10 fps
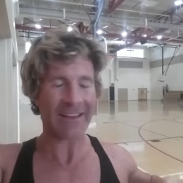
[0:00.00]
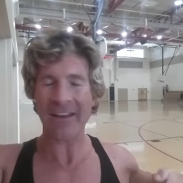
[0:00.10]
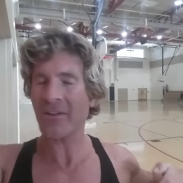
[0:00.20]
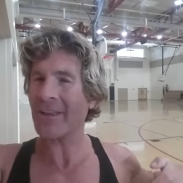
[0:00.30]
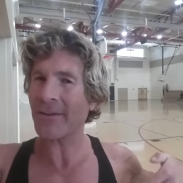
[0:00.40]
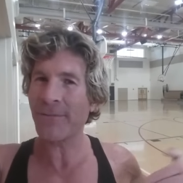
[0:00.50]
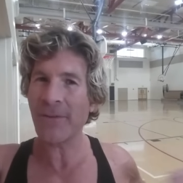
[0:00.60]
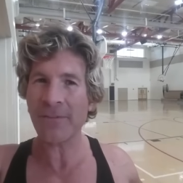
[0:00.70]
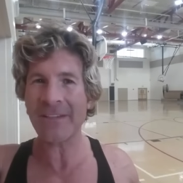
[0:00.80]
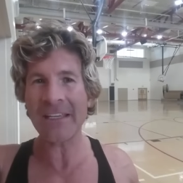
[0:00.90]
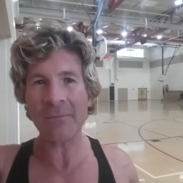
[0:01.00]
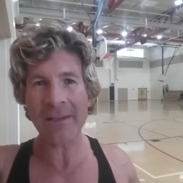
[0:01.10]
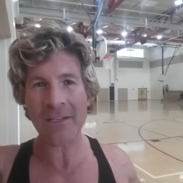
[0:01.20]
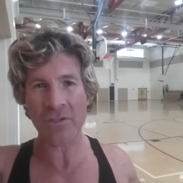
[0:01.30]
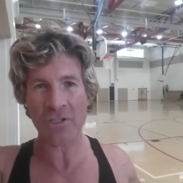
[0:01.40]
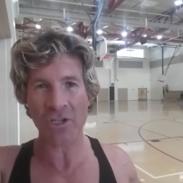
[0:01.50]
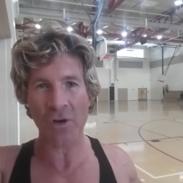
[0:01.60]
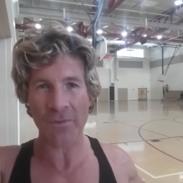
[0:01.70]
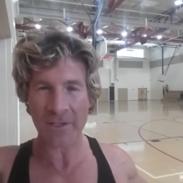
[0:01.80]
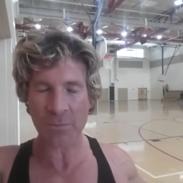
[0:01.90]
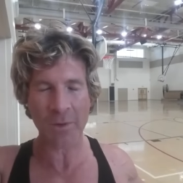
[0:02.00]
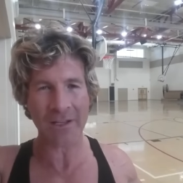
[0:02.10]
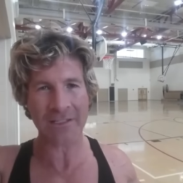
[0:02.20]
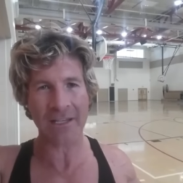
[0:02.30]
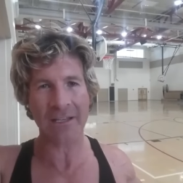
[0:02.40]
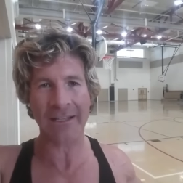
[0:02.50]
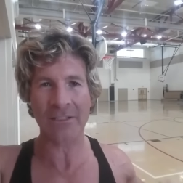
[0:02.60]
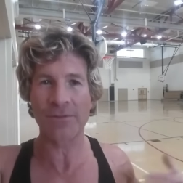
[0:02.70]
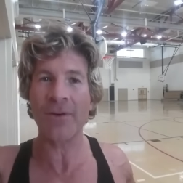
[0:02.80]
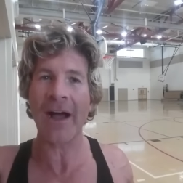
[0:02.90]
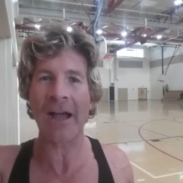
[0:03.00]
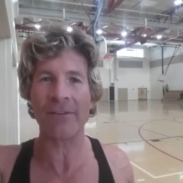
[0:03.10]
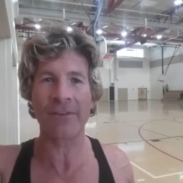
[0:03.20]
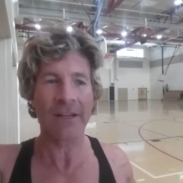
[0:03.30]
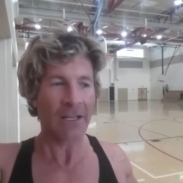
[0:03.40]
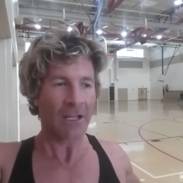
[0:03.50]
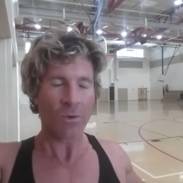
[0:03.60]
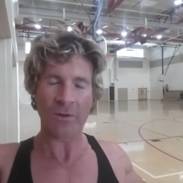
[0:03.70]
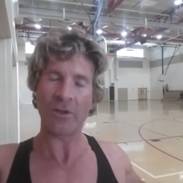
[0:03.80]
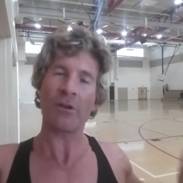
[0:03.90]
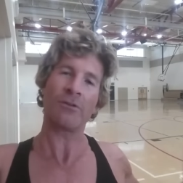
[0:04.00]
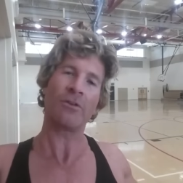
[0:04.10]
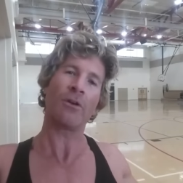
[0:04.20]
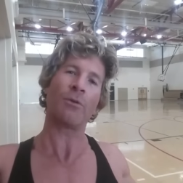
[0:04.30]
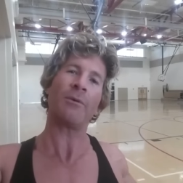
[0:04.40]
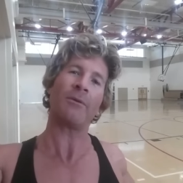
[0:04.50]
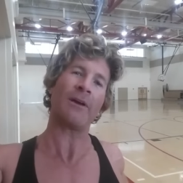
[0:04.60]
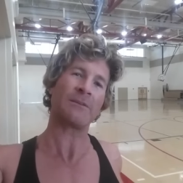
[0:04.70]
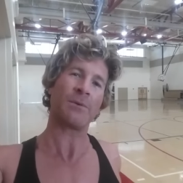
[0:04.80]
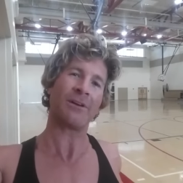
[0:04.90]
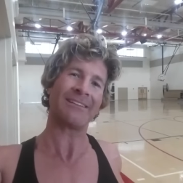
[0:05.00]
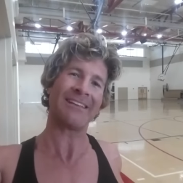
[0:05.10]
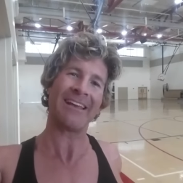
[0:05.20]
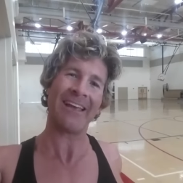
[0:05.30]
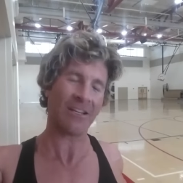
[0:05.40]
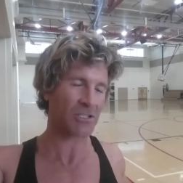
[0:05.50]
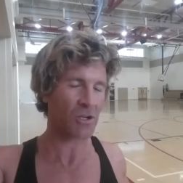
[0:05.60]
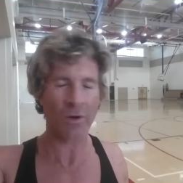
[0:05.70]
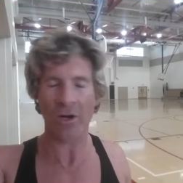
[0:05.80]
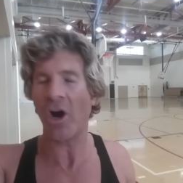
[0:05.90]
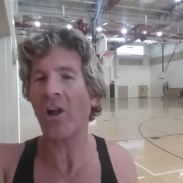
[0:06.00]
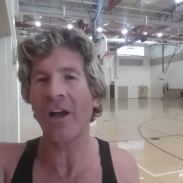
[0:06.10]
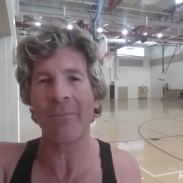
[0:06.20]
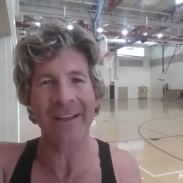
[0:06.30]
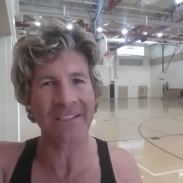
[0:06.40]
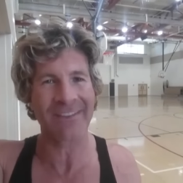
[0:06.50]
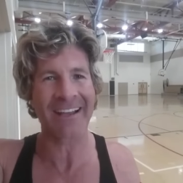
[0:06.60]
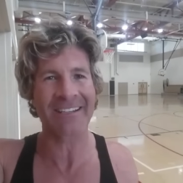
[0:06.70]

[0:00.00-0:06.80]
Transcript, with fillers: then like another like 15 minutes or so for the sprint. Say you like do five with two, two to three minute rest periods and just go on all out massive